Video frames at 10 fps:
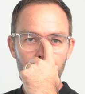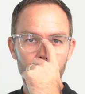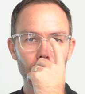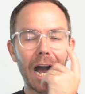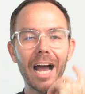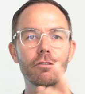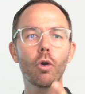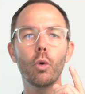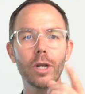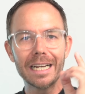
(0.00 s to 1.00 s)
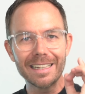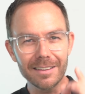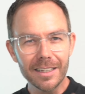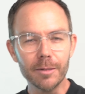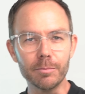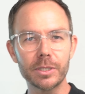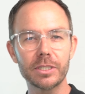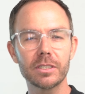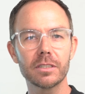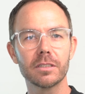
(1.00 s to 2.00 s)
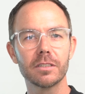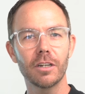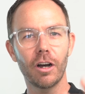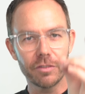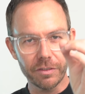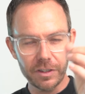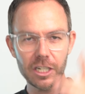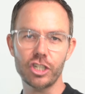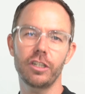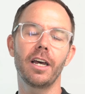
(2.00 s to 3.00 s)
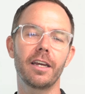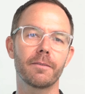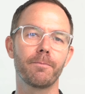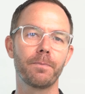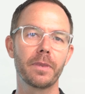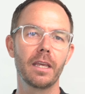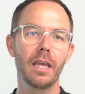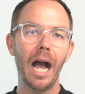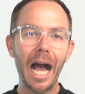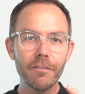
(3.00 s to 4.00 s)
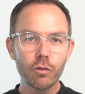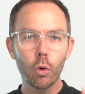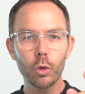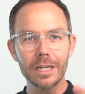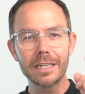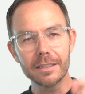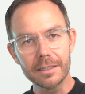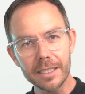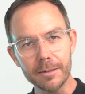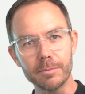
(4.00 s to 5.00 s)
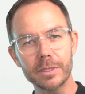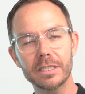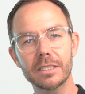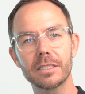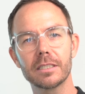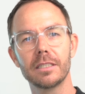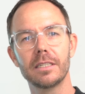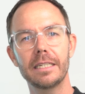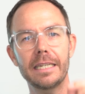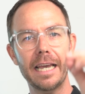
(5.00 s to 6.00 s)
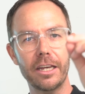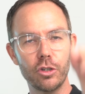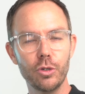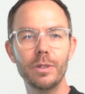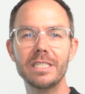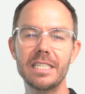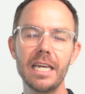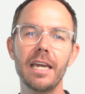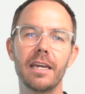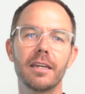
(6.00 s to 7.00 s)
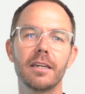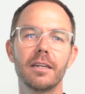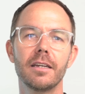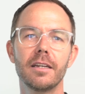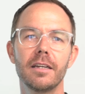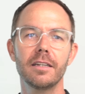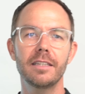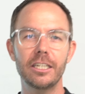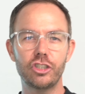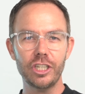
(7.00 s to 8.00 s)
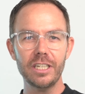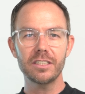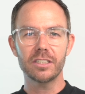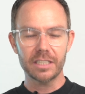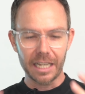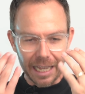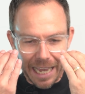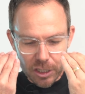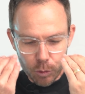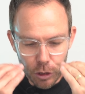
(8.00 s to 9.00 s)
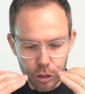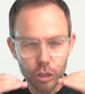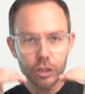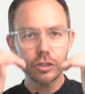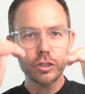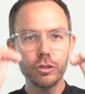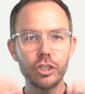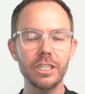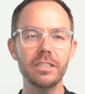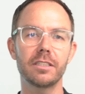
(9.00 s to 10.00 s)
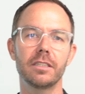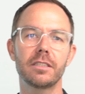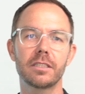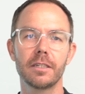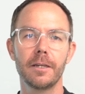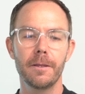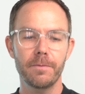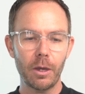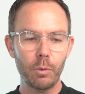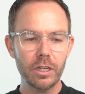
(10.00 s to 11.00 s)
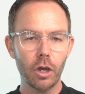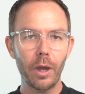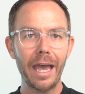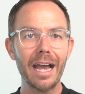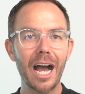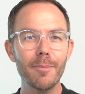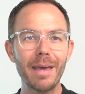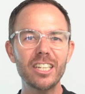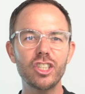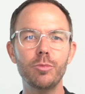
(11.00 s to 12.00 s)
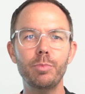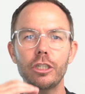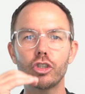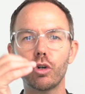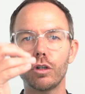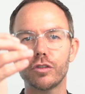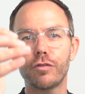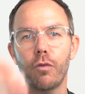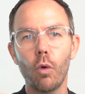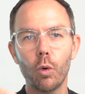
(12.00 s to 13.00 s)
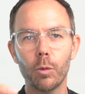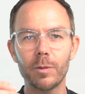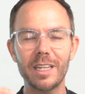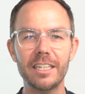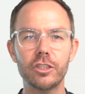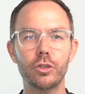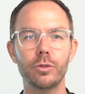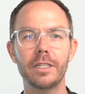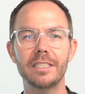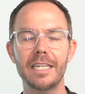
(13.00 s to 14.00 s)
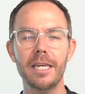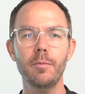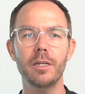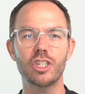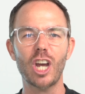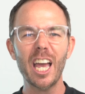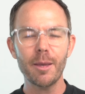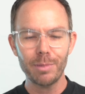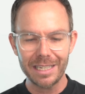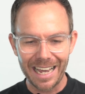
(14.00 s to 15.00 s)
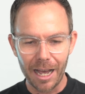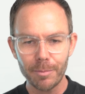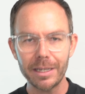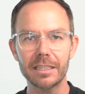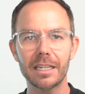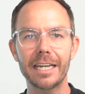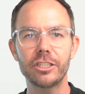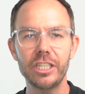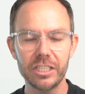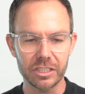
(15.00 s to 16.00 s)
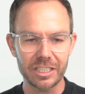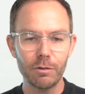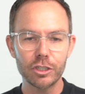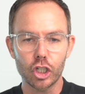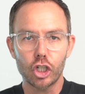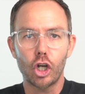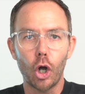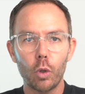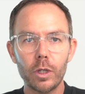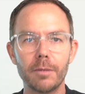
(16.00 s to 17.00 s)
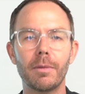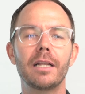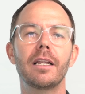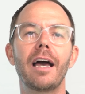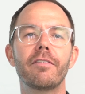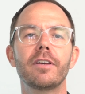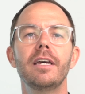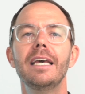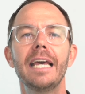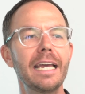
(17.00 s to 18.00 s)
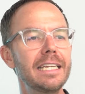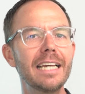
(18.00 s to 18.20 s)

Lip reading: to I've caught a glimpse of the finish line. I've caught a glimpse at who is there. That Jesus, as we look to Jesus, that we go, hey, I'm actually being transformed into his image. I am becoming like Jesus. There is a goal in my life. And